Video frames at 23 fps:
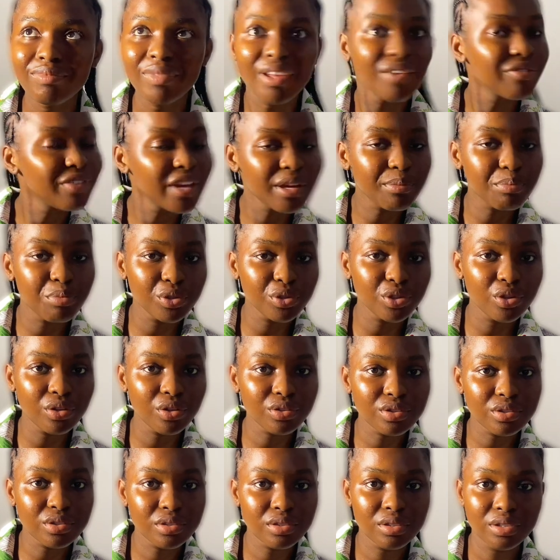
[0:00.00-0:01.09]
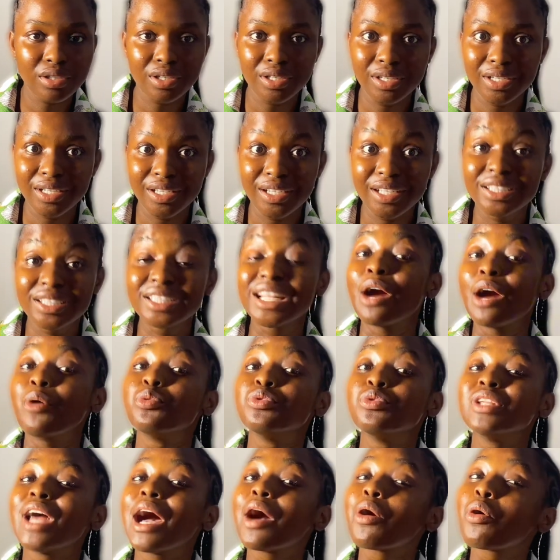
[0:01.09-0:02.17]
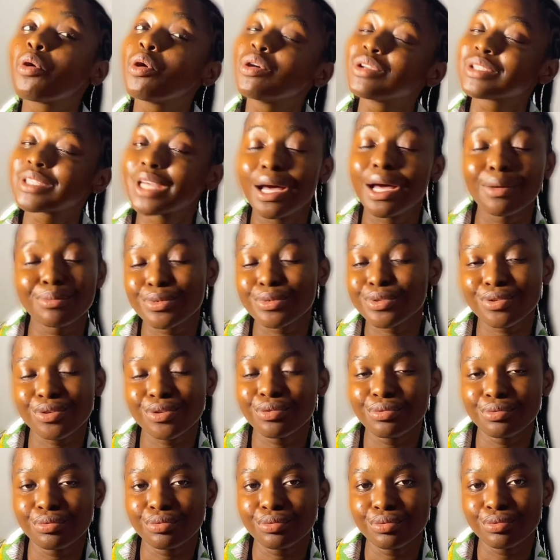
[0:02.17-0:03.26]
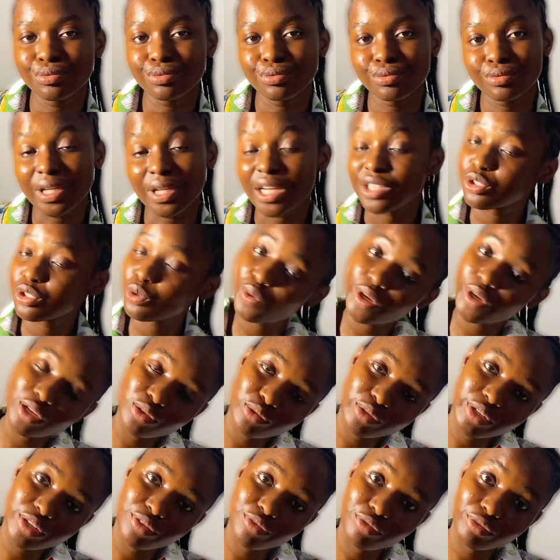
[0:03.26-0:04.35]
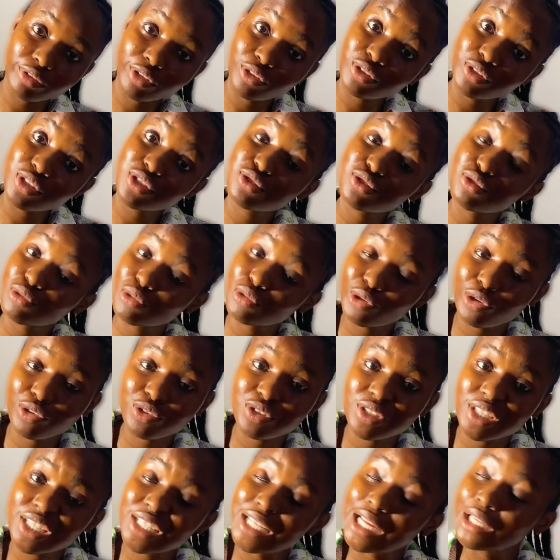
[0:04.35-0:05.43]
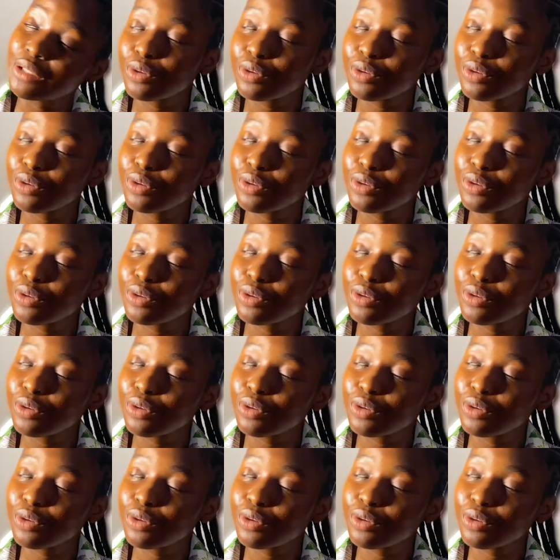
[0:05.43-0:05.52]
fake products that will now cause harm to you. That's not what you're looking for. You're looking to glow your skin and